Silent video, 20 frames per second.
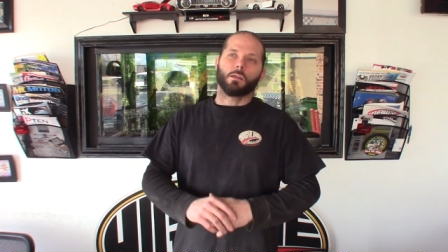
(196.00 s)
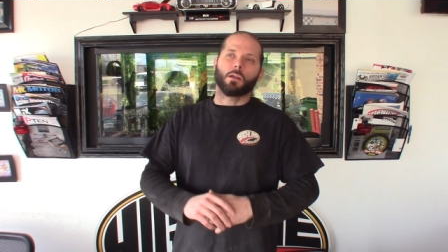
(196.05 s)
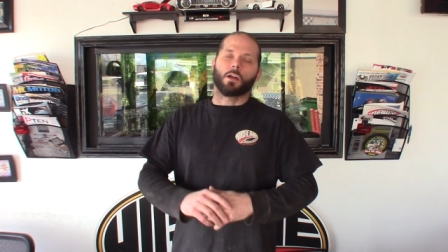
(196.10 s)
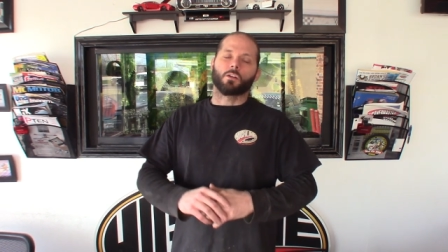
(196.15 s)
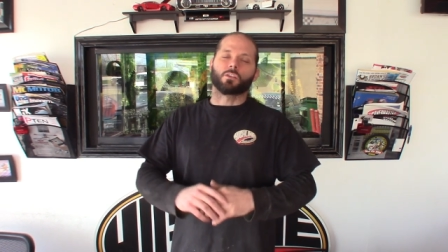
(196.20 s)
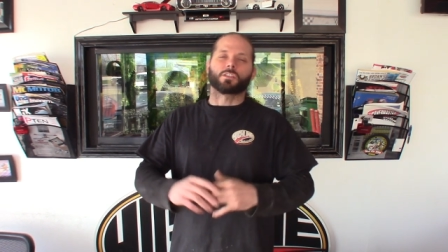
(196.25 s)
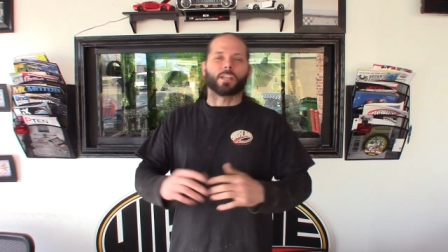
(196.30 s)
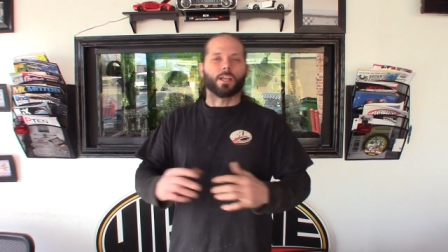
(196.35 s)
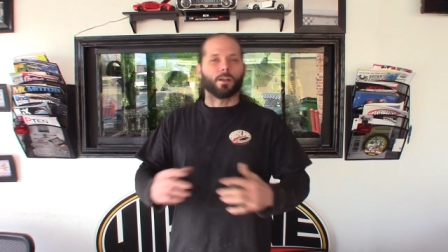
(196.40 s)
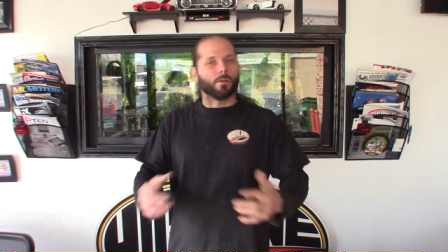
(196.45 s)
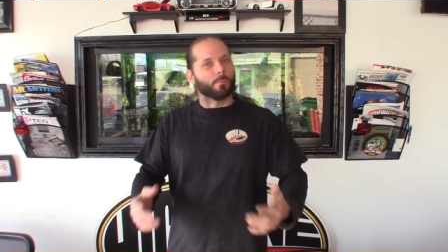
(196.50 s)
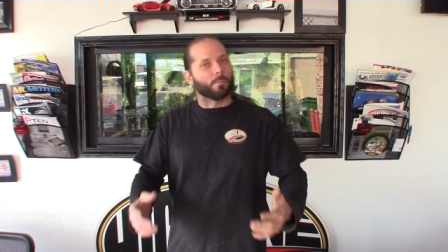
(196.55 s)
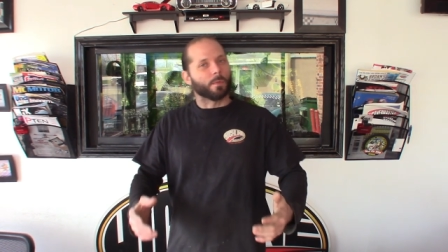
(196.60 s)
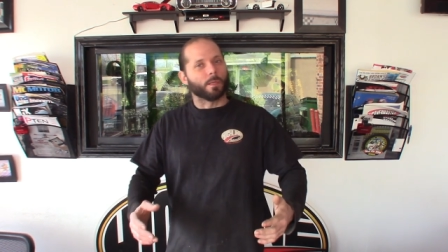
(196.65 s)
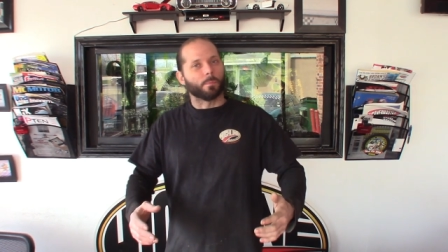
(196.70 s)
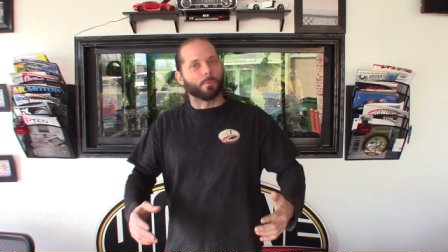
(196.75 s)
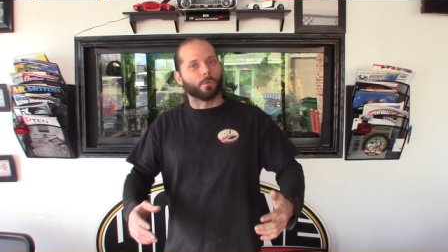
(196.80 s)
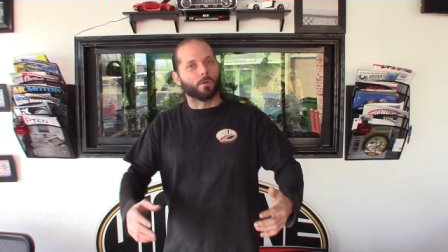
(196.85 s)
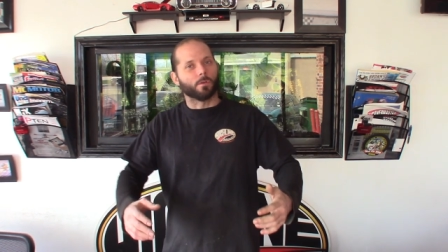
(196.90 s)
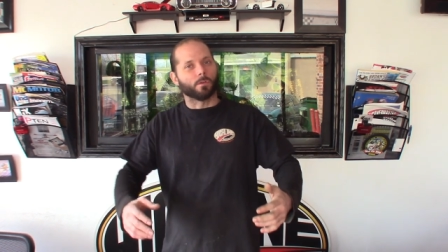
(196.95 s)
are scaring
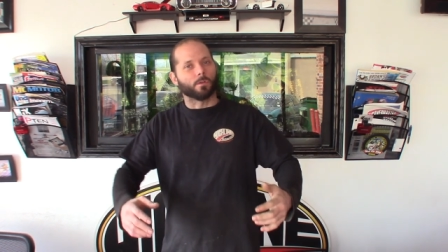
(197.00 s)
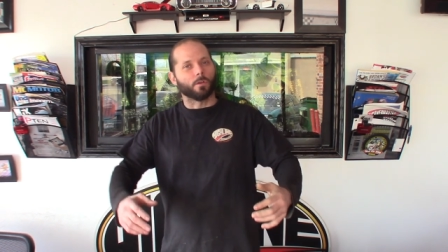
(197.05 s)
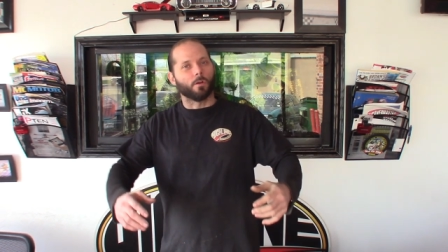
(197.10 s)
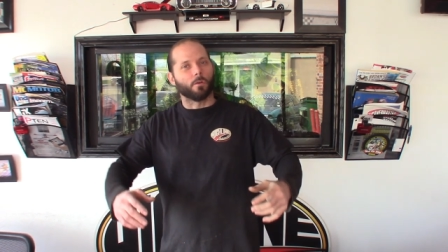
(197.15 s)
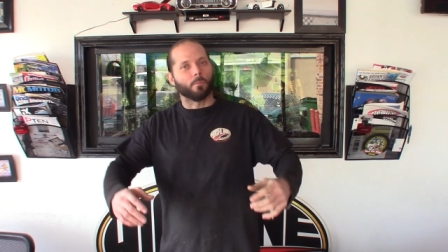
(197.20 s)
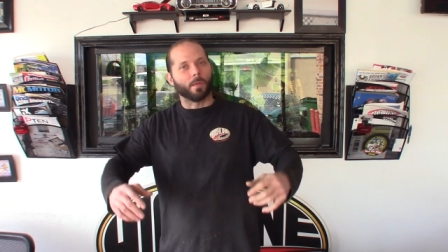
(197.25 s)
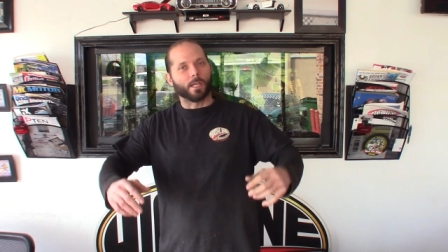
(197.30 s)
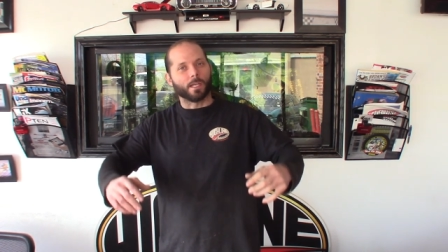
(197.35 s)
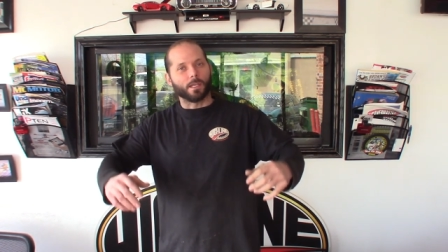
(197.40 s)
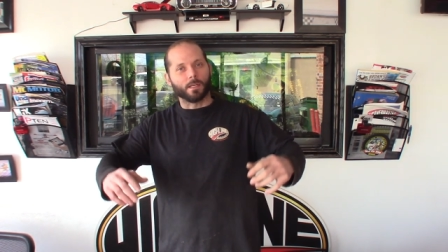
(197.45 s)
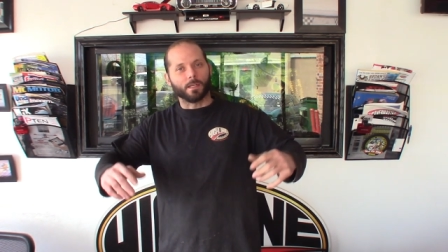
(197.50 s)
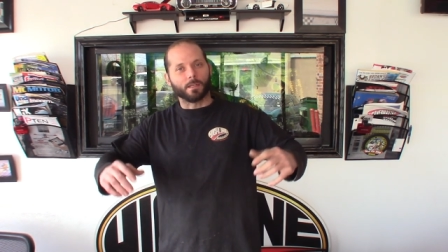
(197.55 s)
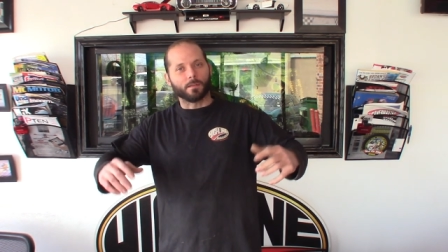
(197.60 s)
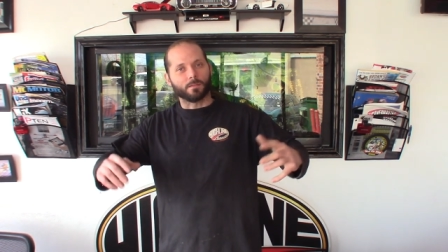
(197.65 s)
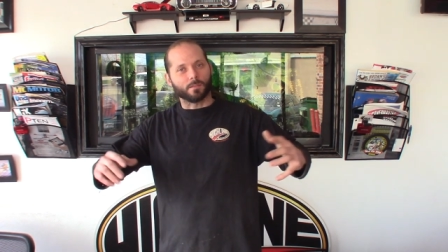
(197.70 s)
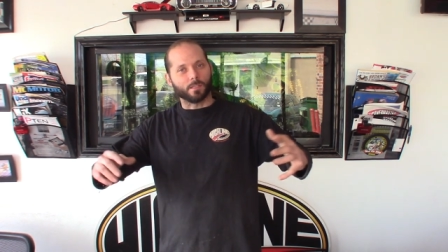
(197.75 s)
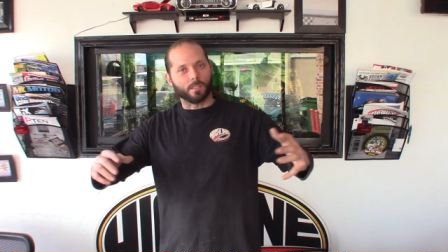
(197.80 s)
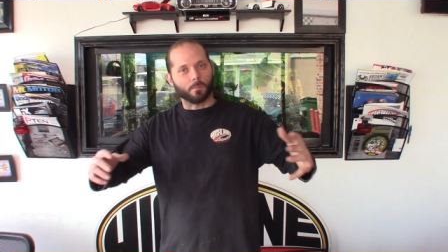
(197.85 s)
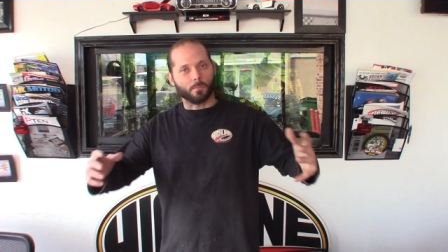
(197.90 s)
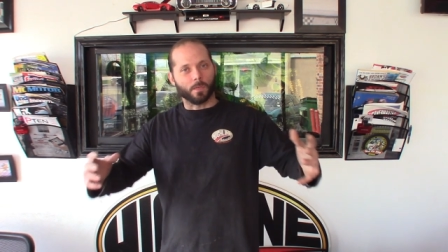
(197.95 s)
people, you know, making it
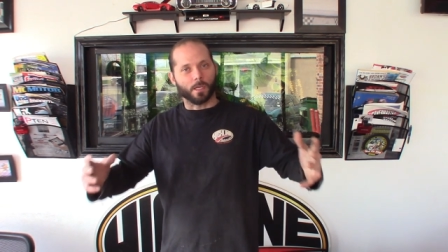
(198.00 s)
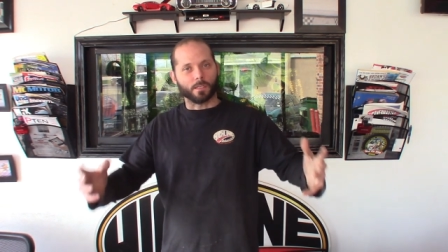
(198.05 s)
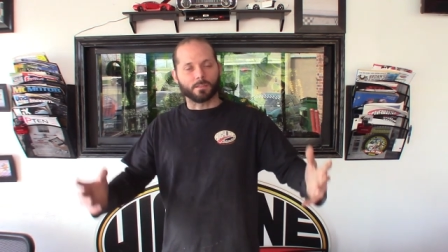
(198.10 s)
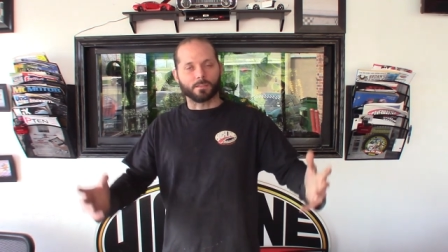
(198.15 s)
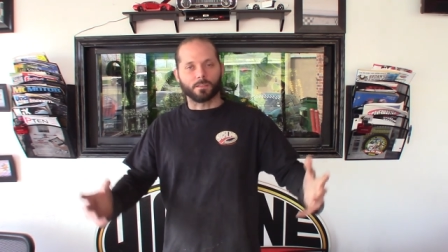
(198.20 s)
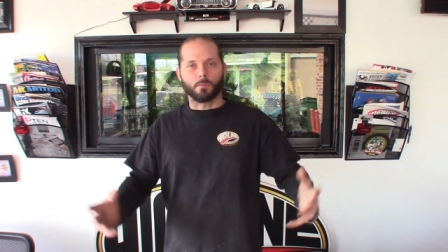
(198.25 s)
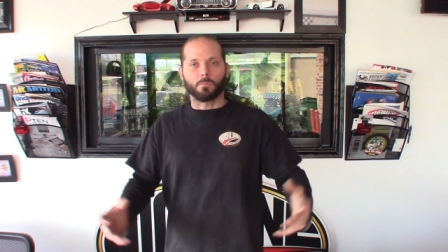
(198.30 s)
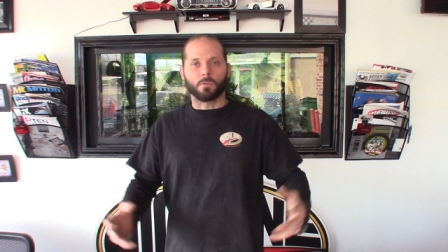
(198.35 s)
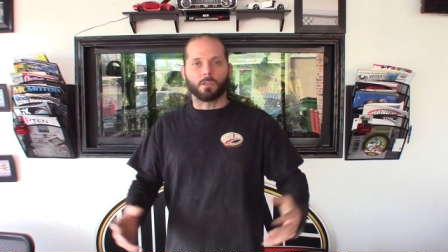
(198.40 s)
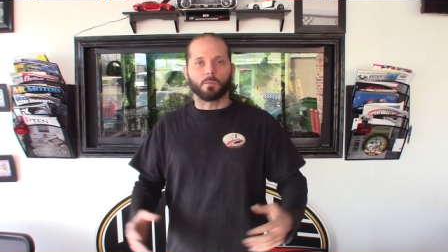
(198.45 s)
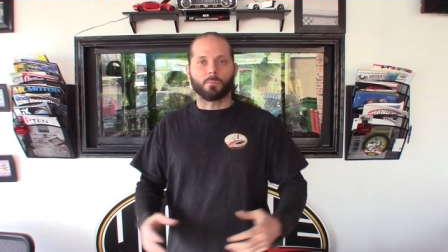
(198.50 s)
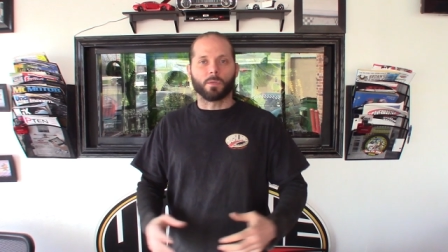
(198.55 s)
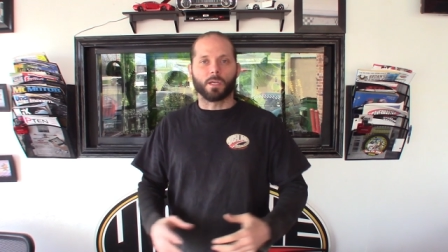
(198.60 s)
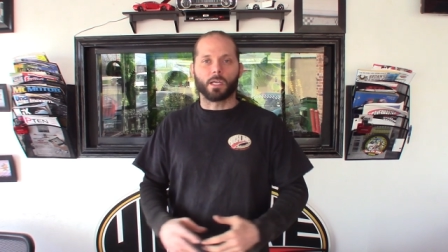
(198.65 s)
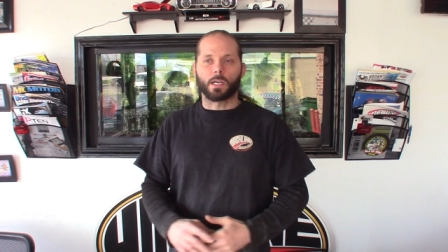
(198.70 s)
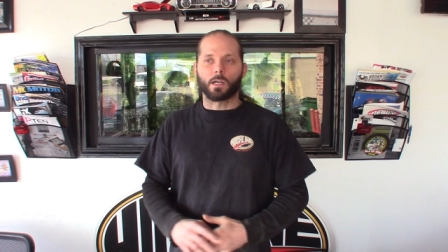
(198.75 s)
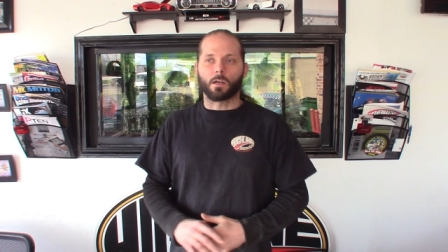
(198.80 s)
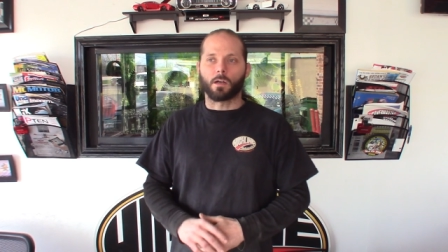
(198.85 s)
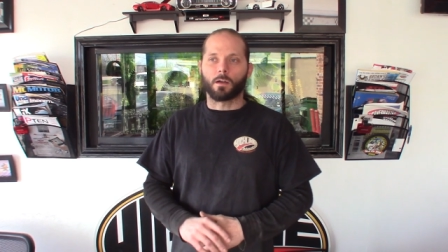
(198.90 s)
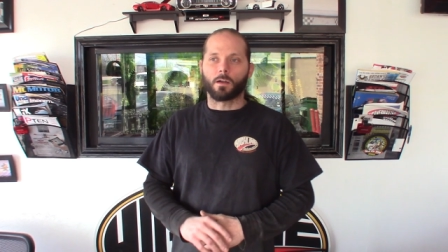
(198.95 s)
seem like something
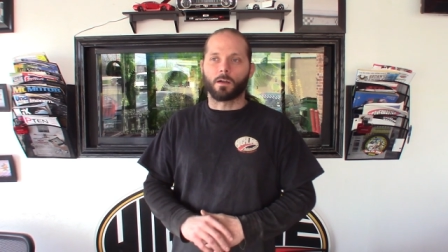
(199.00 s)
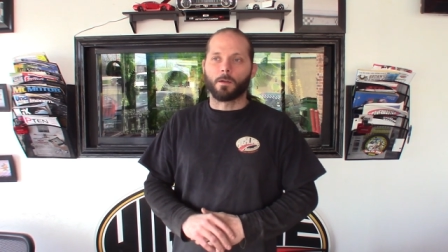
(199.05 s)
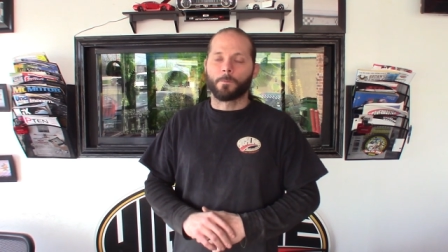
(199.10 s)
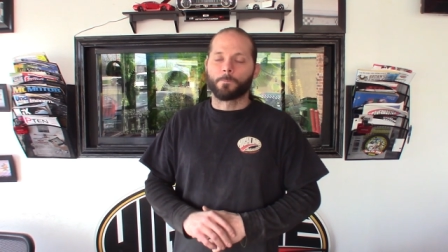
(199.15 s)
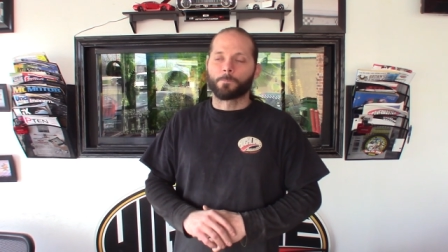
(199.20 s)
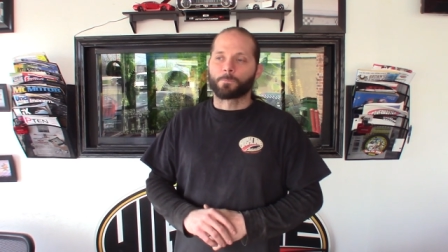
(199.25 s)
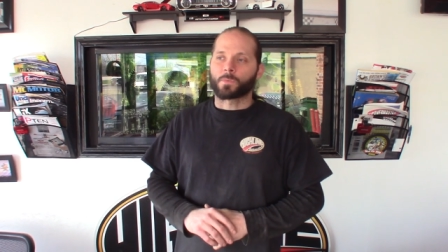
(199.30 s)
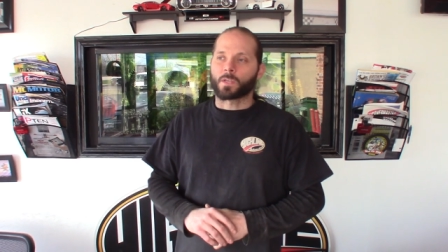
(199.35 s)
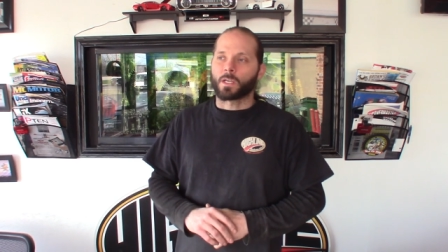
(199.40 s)
bigger.